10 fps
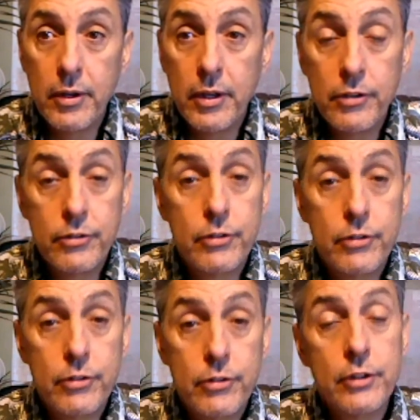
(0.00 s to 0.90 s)
is the
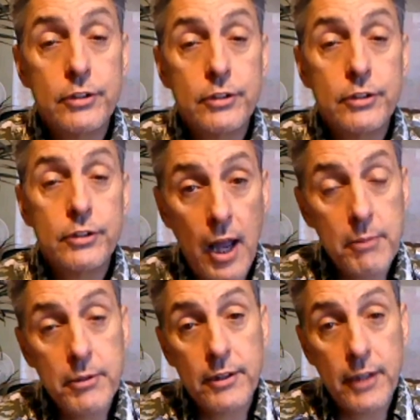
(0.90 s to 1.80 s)
shortness of
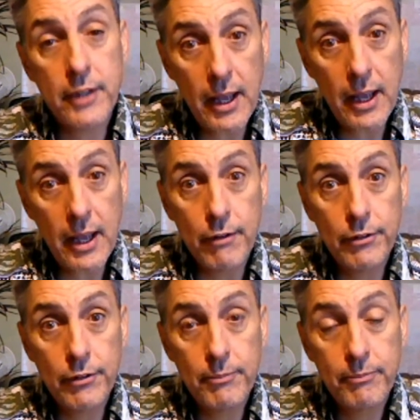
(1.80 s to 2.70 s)
time that they have,
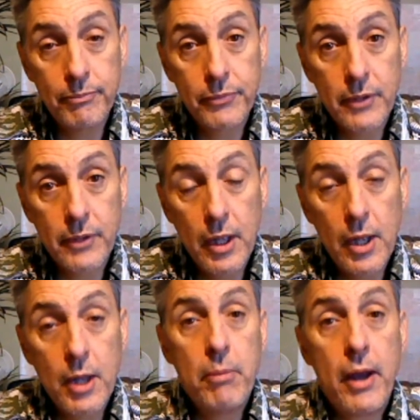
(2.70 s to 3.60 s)

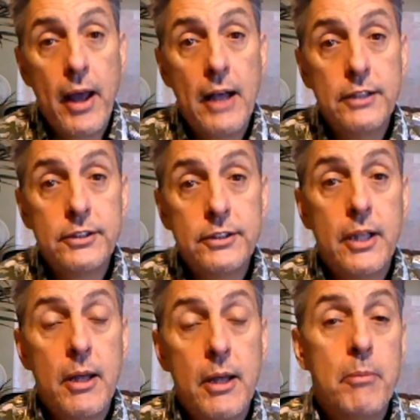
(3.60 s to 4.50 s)
by asking
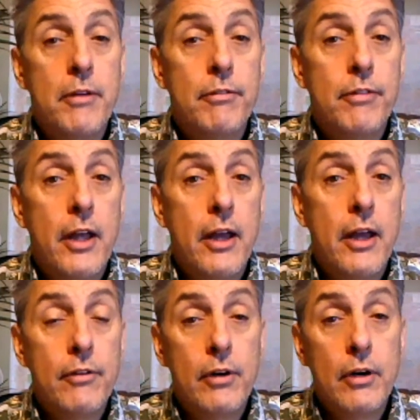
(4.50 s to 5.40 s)
them if they
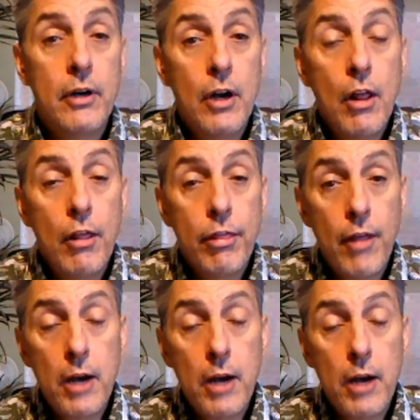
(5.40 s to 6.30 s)
ever
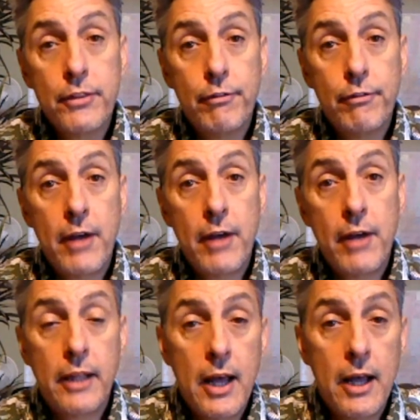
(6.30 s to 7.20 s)
thought about the fact
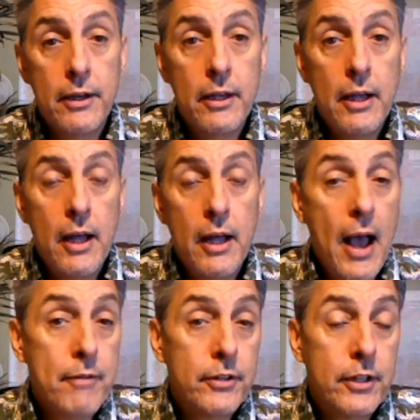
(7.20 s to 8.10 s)
that
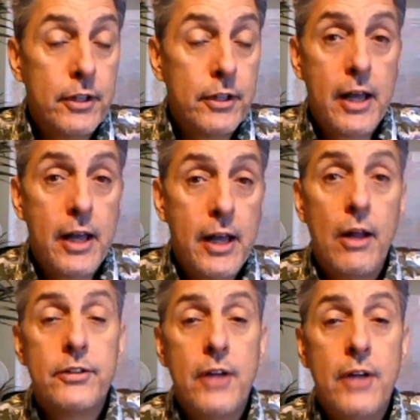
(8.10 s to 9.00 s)
after they take out all the
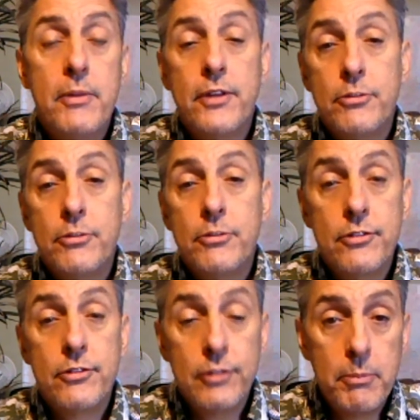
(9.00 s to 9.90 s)
time that they spend
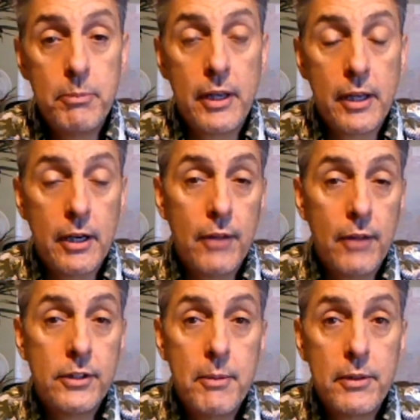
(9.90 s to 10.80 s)
sleeping and all the
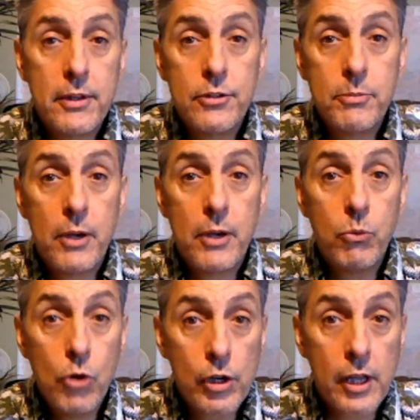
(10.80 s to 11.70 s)
time that they spend
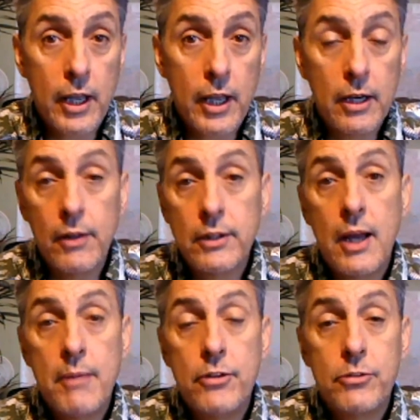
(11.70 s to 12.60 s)
working and all the
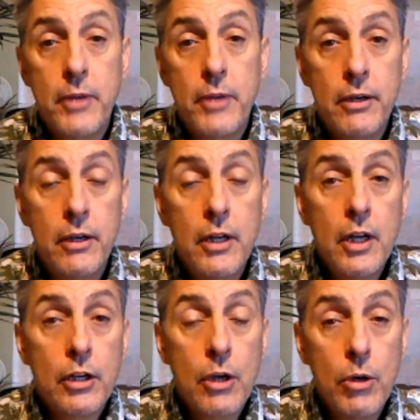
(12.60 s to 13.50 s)
time they spend
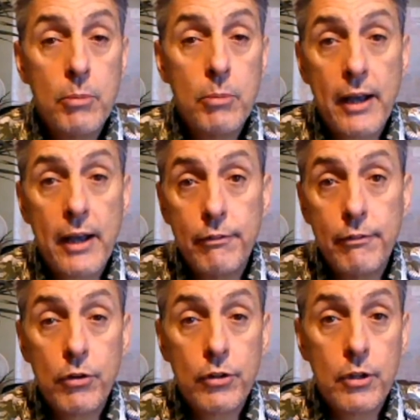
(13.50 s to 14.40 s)
going back and
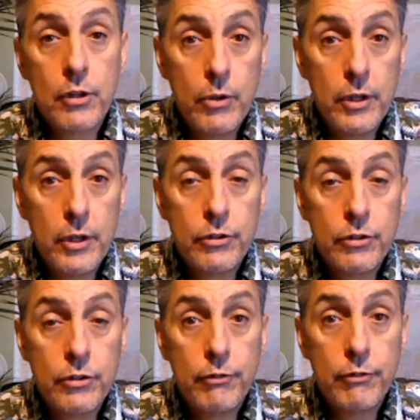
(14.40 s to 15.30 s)
forth commuting to
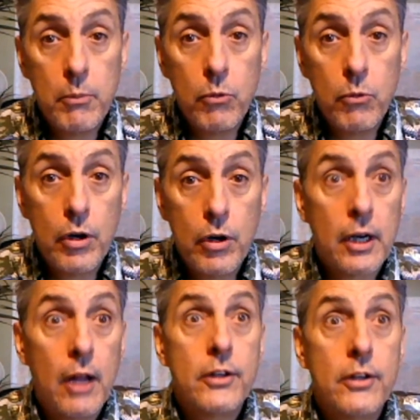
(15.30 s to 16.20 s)
and from work and
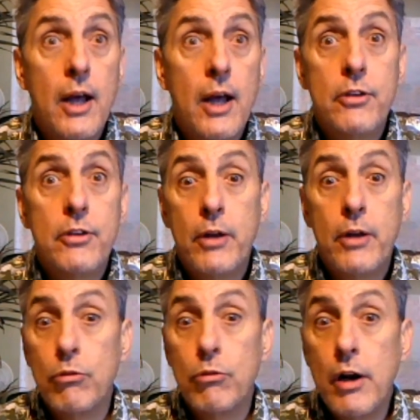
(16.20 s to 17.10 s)
all the time they spend
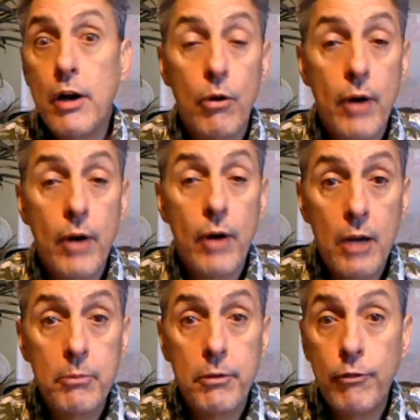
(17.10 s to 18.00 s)
running
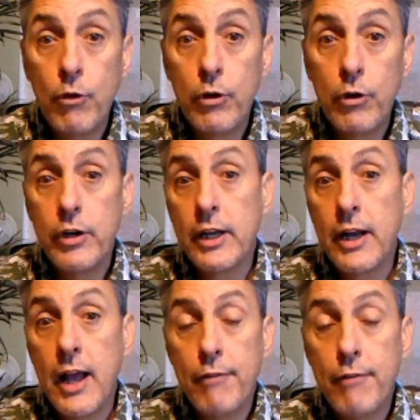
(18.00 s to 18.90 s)
around before, during, and
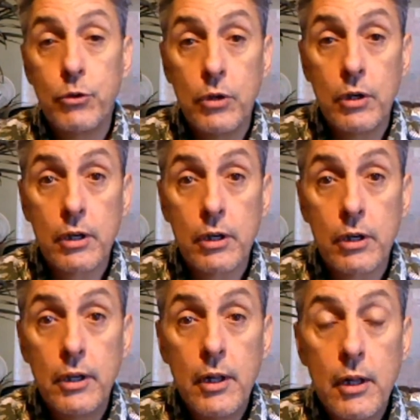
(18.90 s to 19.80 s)
after work,
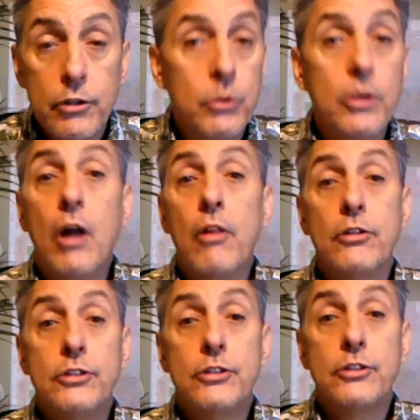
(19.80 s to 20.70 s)
doing all
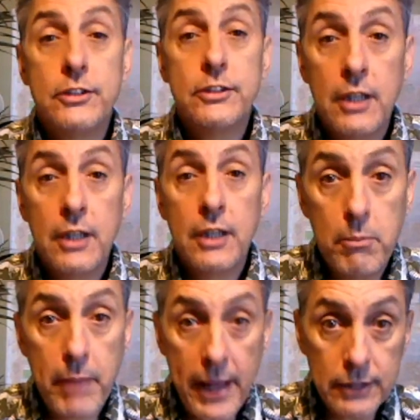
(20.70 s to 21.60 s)
those things that life
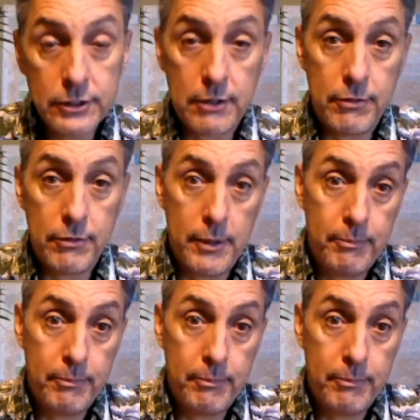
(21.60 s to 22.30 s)
demands of them,